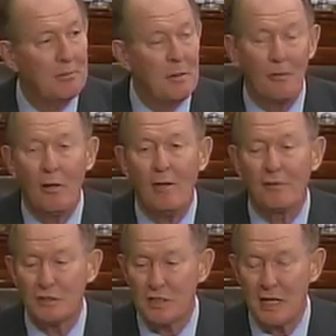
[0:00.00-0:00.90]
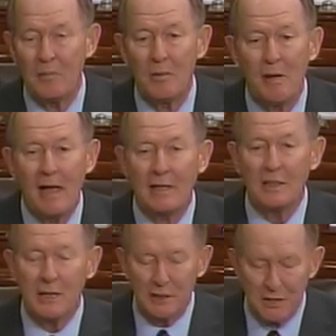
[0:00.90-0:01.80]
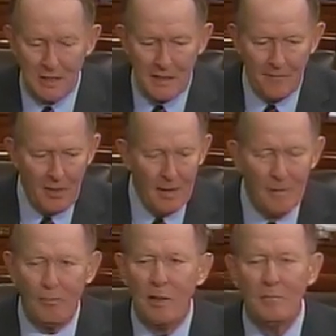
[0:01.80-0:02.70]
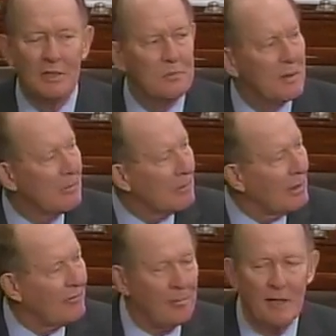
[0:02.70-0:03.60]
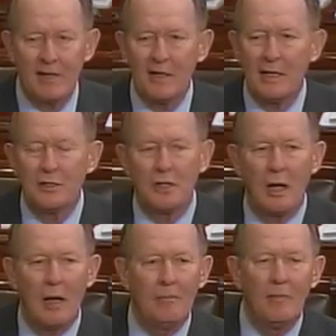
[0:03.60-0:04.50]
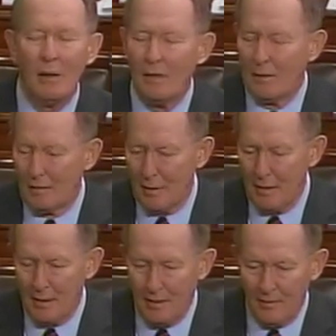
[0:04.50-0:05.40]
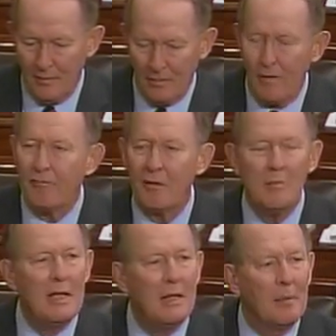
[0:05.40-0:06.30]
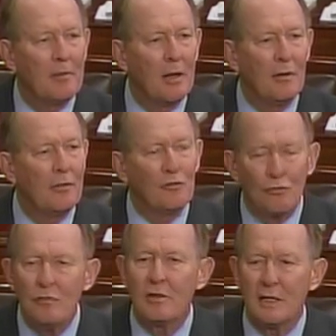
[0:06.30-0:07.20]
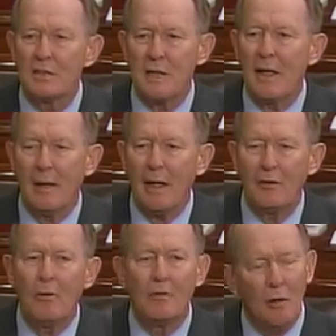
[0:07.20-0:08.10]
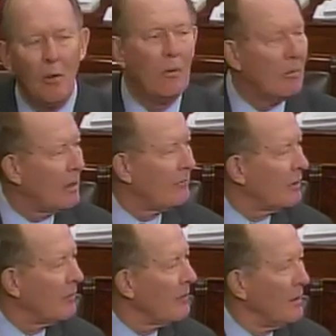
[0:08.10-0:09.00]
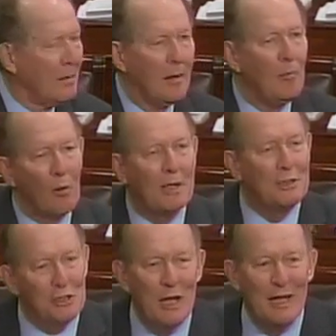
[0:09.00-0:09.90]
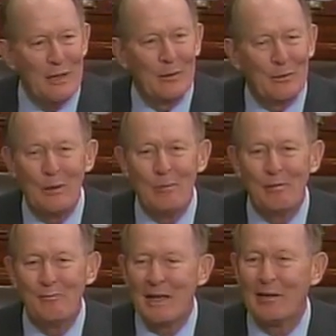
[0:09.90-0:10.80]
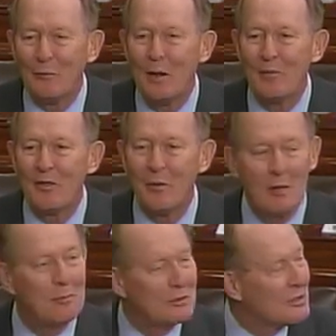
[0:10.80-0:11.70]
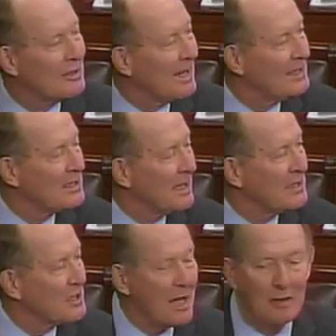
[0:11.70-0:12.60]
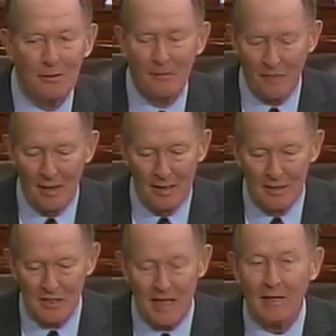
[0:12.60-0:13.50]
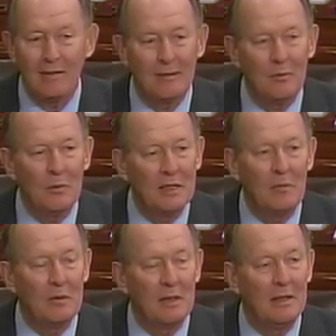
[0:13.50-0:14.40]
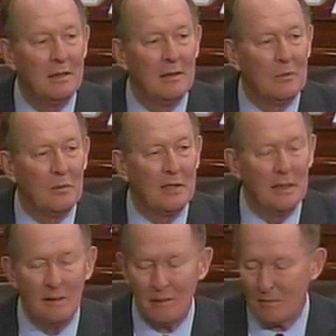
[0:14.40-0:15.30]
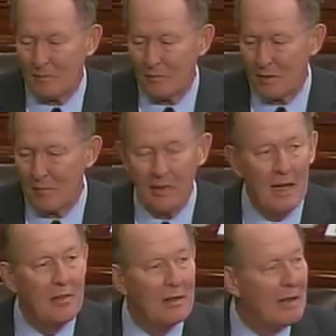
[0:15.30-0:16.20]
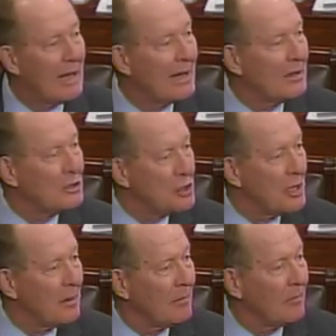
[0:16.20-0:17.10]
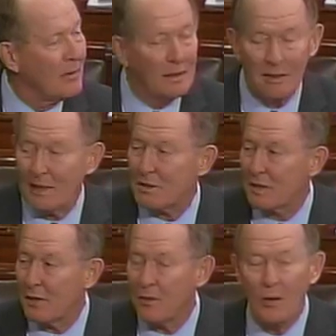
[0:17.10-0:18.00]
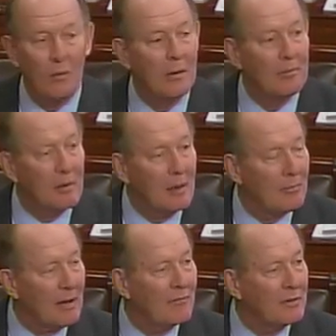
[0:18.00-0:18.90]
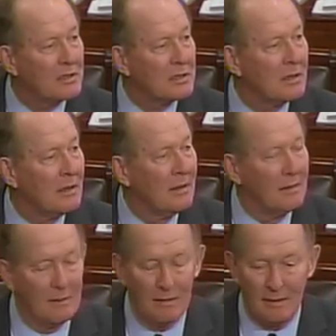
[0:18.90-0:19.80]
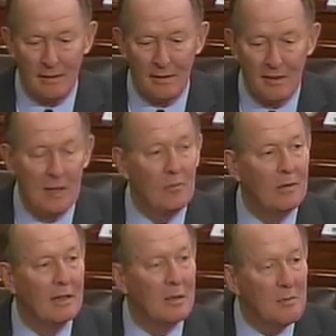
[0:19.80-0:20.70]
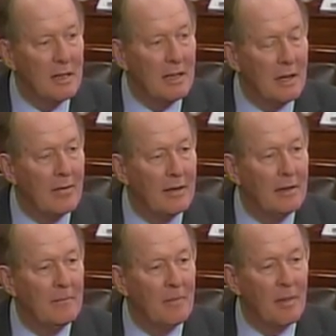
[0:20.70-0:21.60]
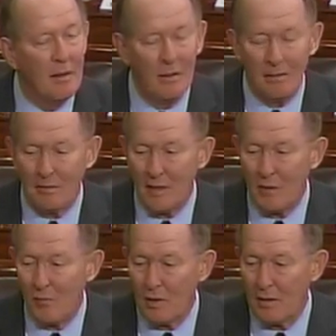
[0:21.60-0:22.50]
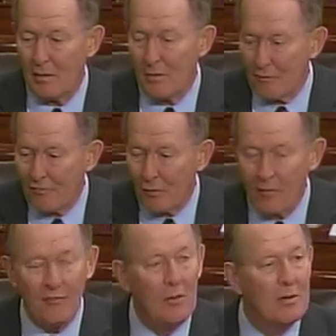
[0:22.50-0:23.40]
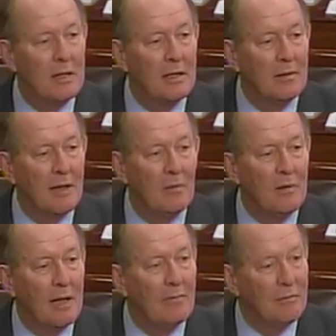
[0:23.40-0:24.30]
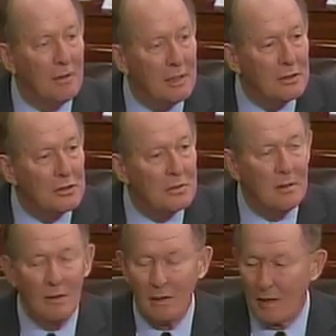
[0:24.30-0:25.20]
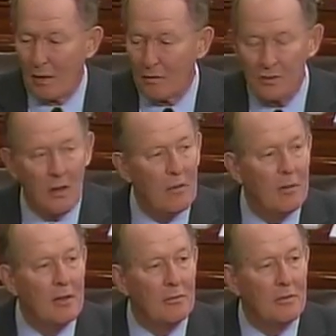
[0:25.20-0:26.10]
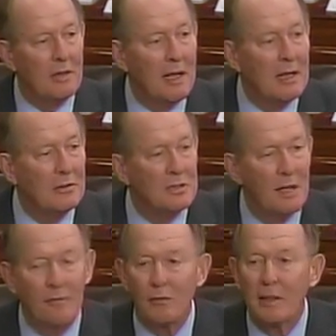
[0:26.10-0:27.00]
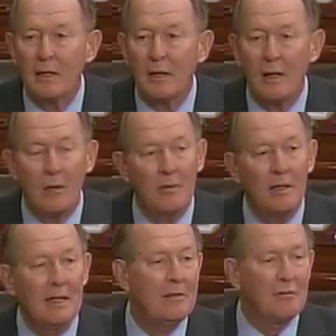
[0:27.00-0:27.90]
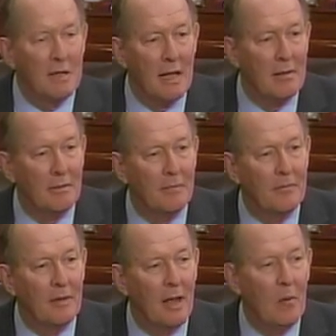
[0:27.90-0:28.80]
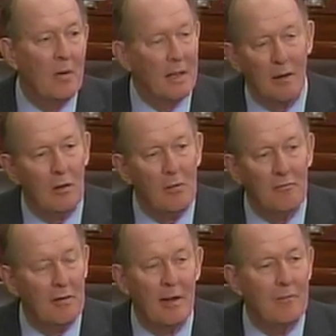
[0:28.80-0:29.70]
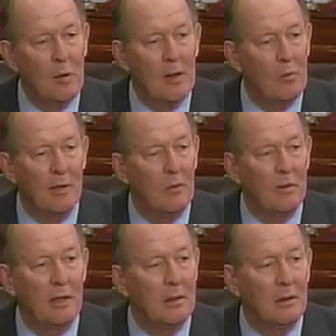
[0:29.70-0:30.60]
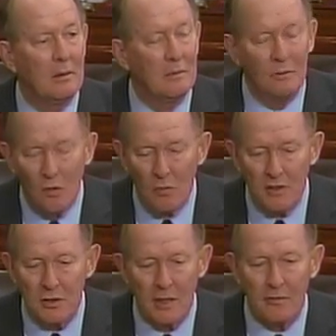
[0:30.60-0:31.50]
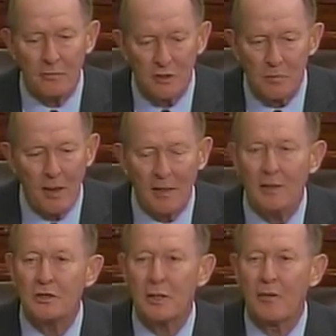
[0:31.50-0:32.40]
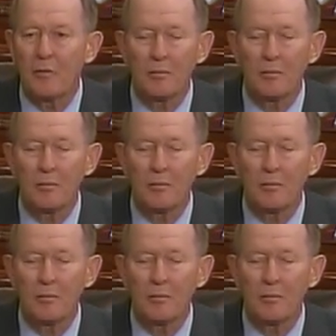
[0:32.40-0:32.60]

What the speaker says: People often say to me back in Tennessee, boy, it must be rough being in that job. They're awfully mean up there. You know, the truth is I don't know of a more congenial group of men and women than the members of the United States Senate. I mean, we begin the day in the gym. The next thing you know, we're at prayer breakfast. Then we're at a committee hearing. Then we're on the floor voting. Then we have lunch. It goes all the way through the day until 7 or 8 o'clock. We live together, and we get along very, very well. We know each other and respect each other.